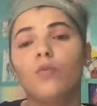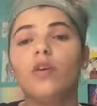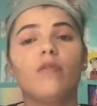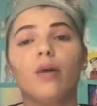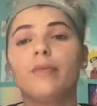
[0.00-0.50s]

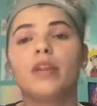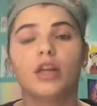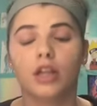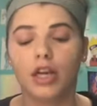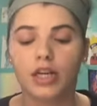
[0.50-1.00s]
You've all been
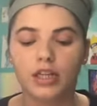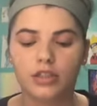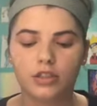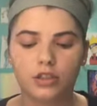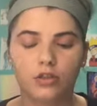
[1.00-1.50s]
there,
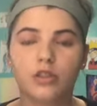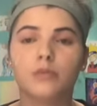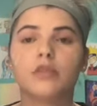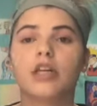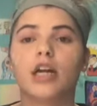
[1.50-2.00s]
ladies. You know,
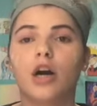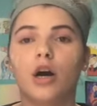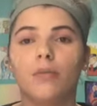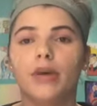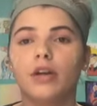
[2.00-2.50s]
someone's got a comment